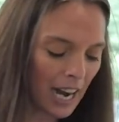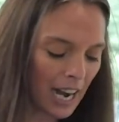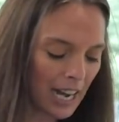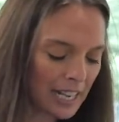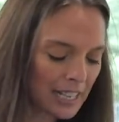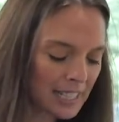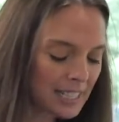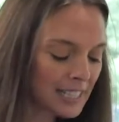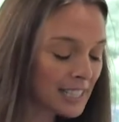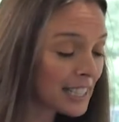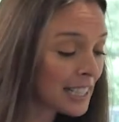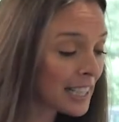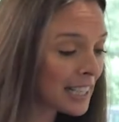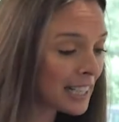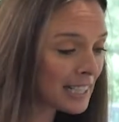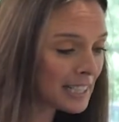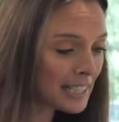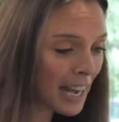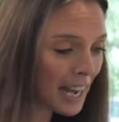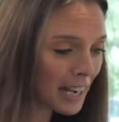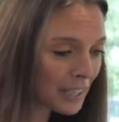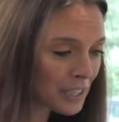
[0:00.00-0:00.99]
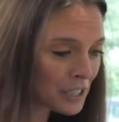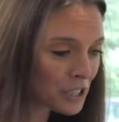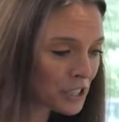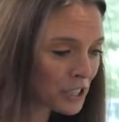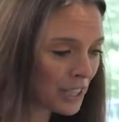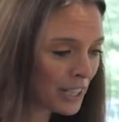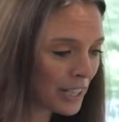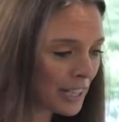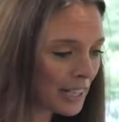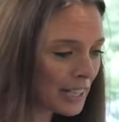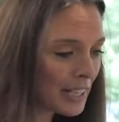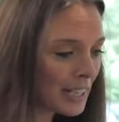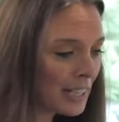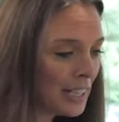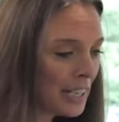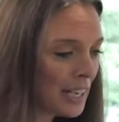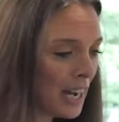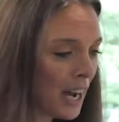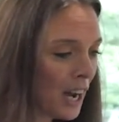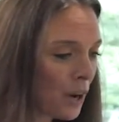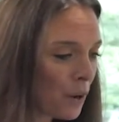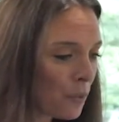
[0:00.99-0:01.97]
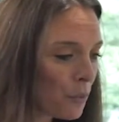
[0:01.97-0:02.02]
is the connection
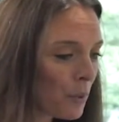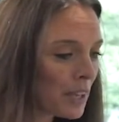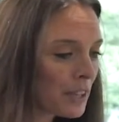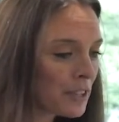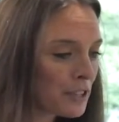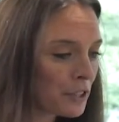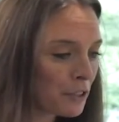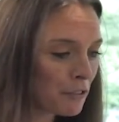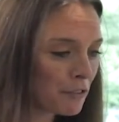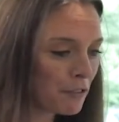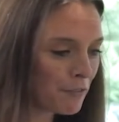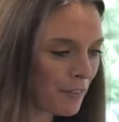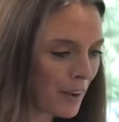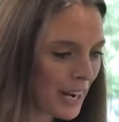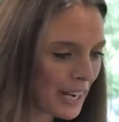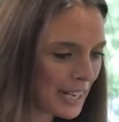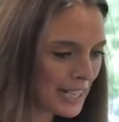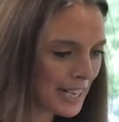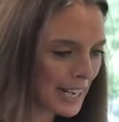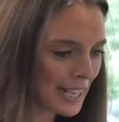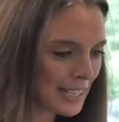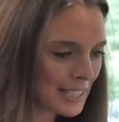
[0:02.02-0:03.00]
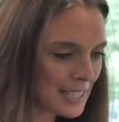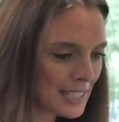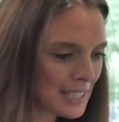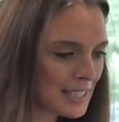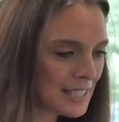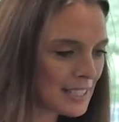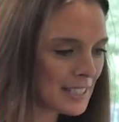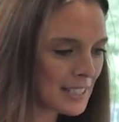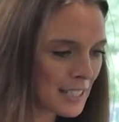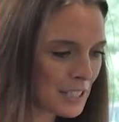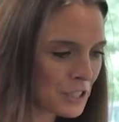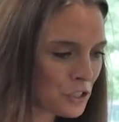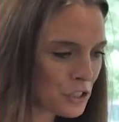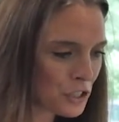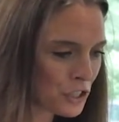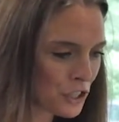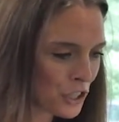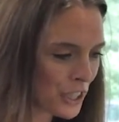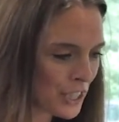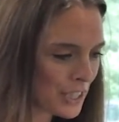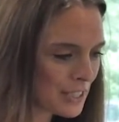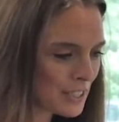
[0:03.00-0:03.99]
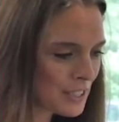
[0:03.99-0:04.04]
with your finances and
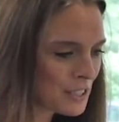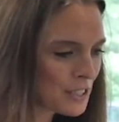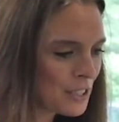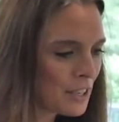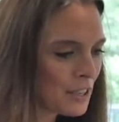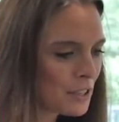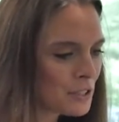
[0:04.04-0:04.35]
insurance.